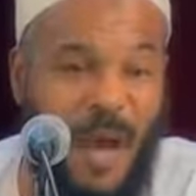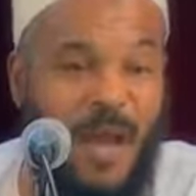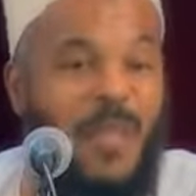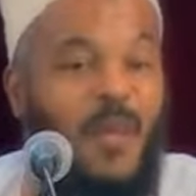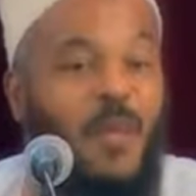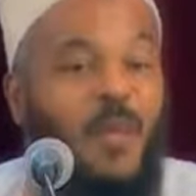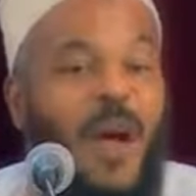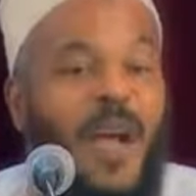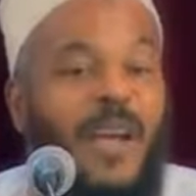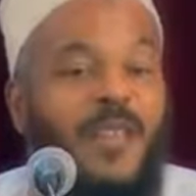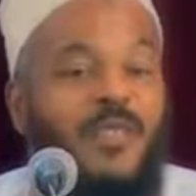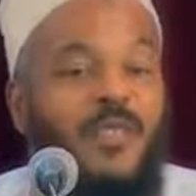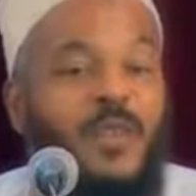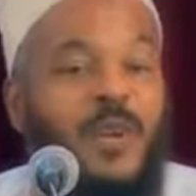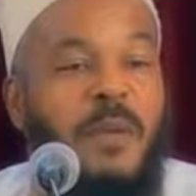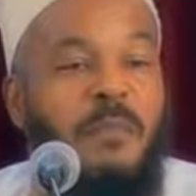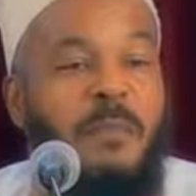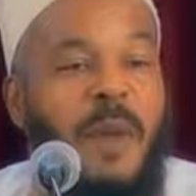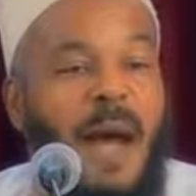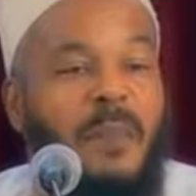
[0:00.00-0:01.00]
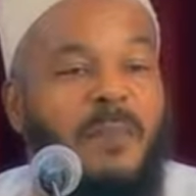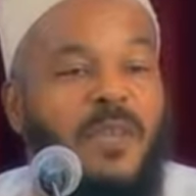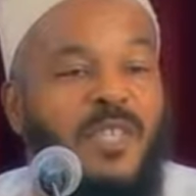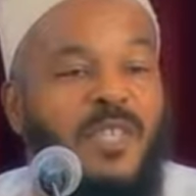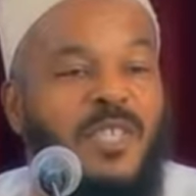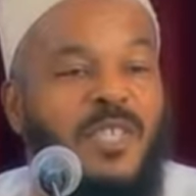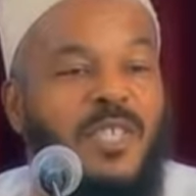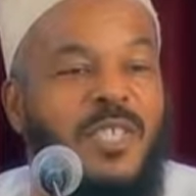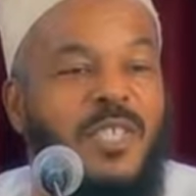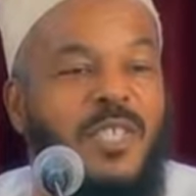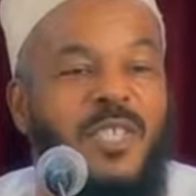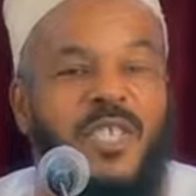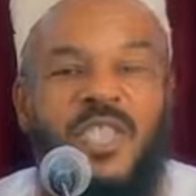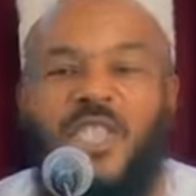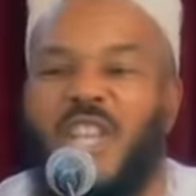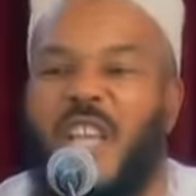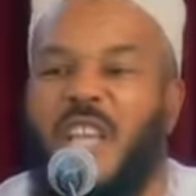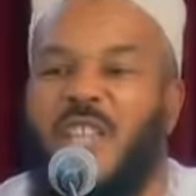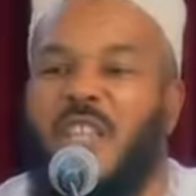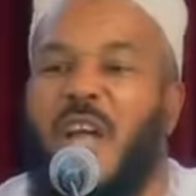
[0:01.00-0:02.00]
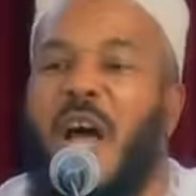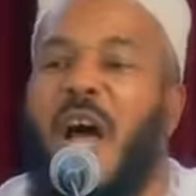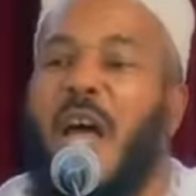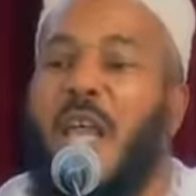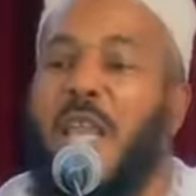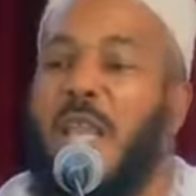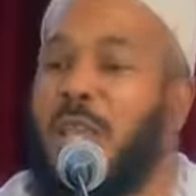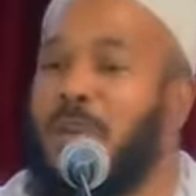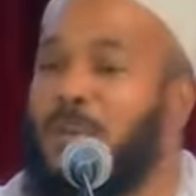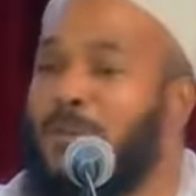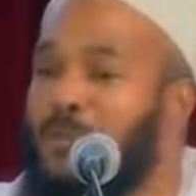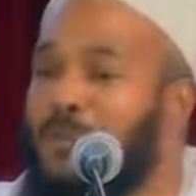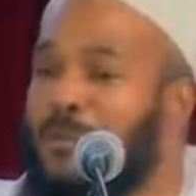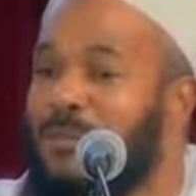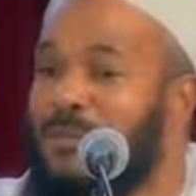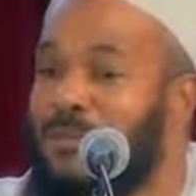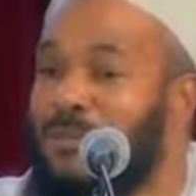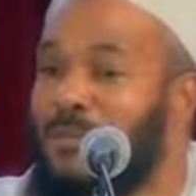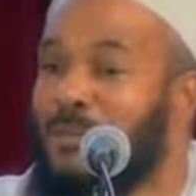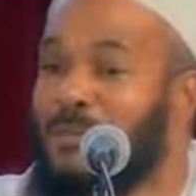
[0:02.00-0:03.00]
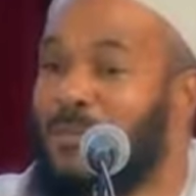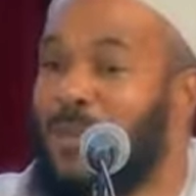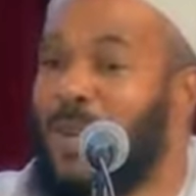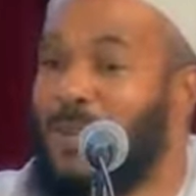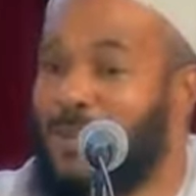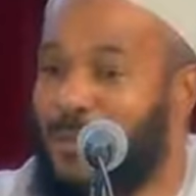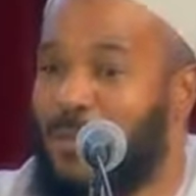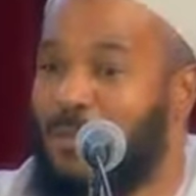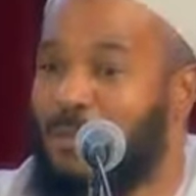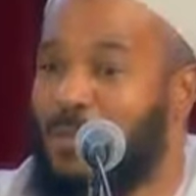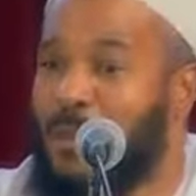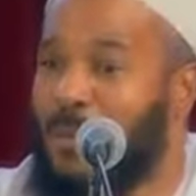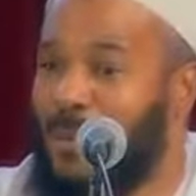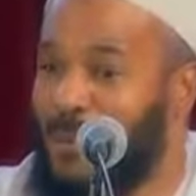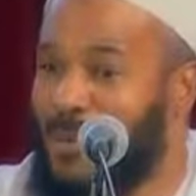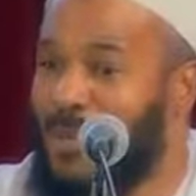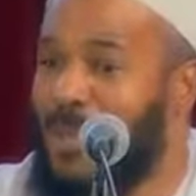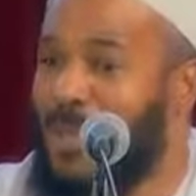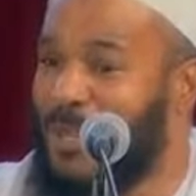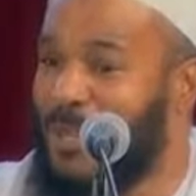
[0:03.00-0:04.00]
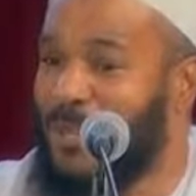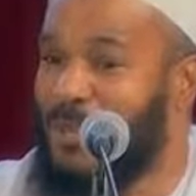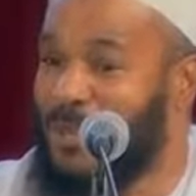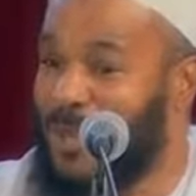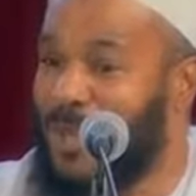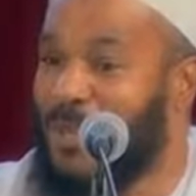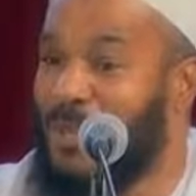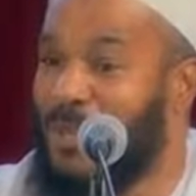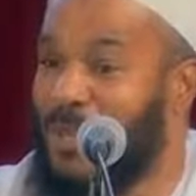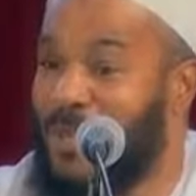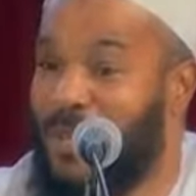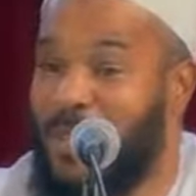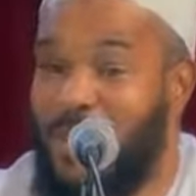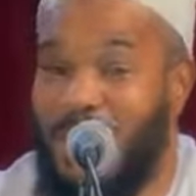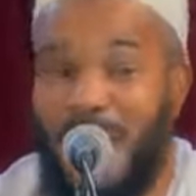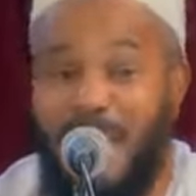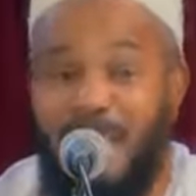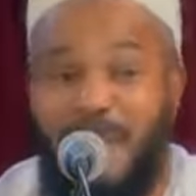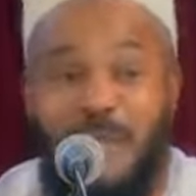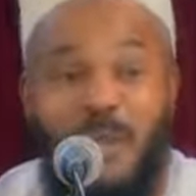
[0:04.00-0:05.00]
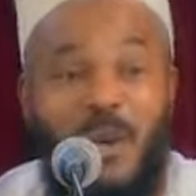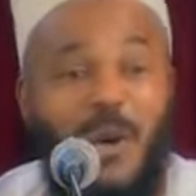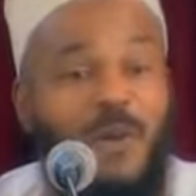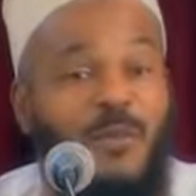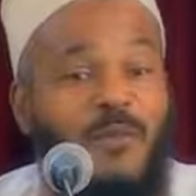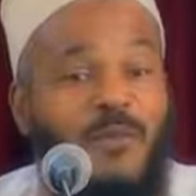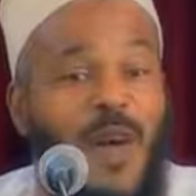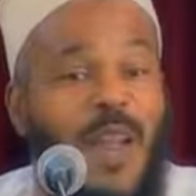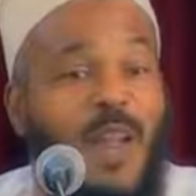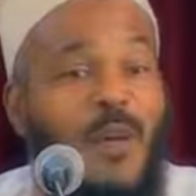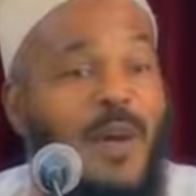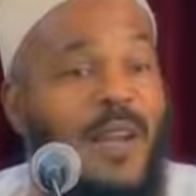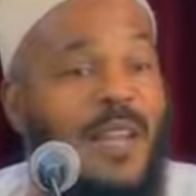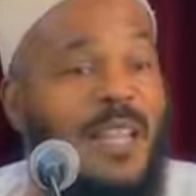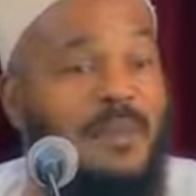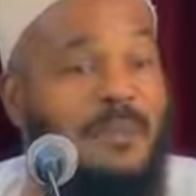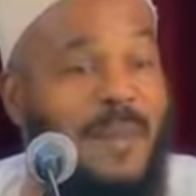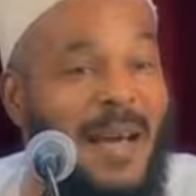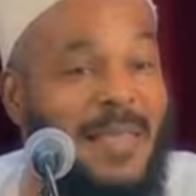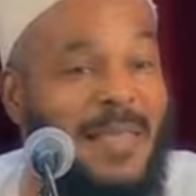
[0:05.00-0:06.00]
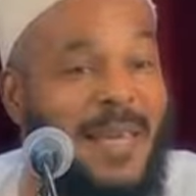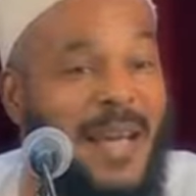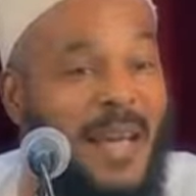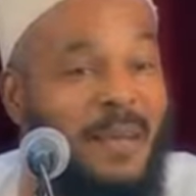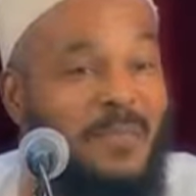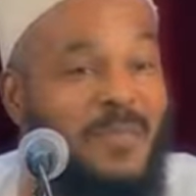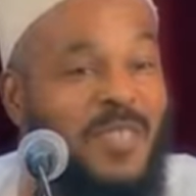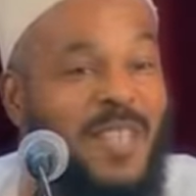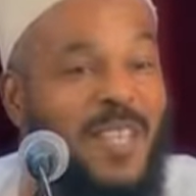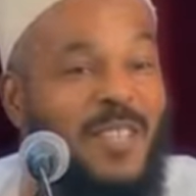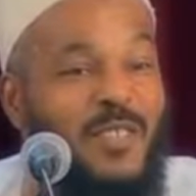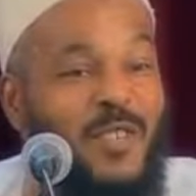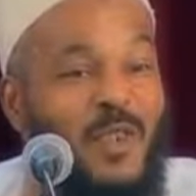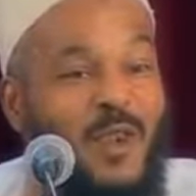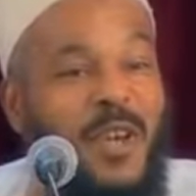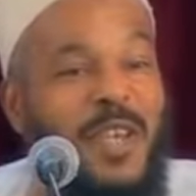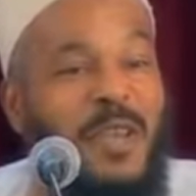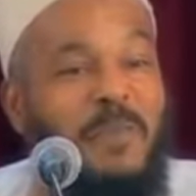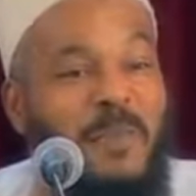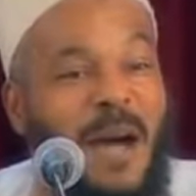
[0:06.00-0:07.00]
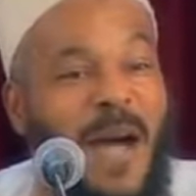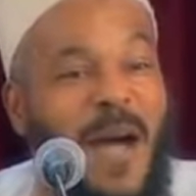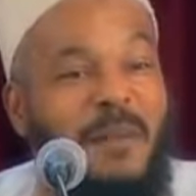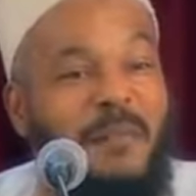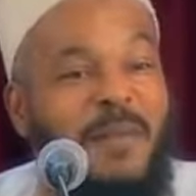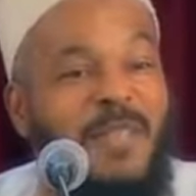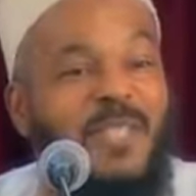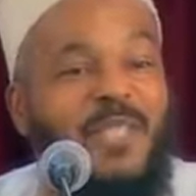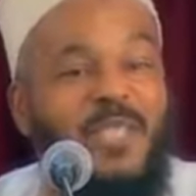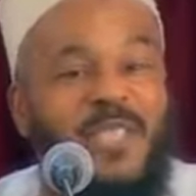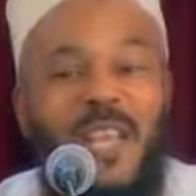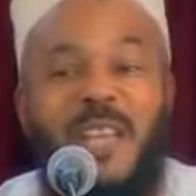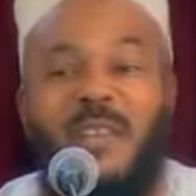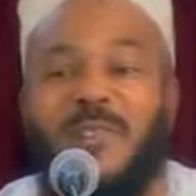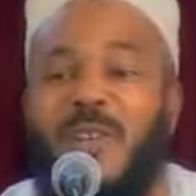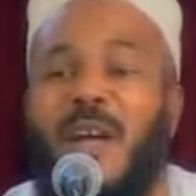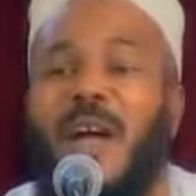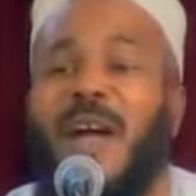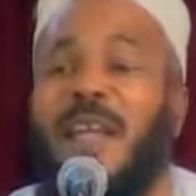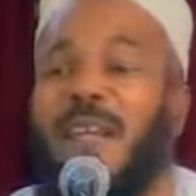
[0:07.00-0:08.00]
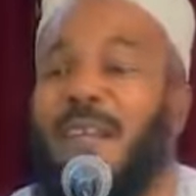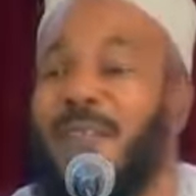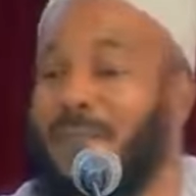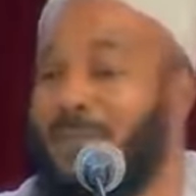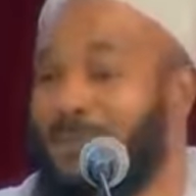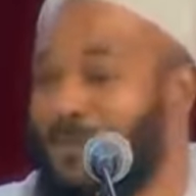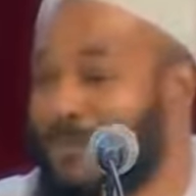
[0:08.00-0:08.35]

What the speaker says: Otherwise, your imam is shaitan. Right? And people who say this, right? If you don't follow one of the madhabs, then your imam is shaitan.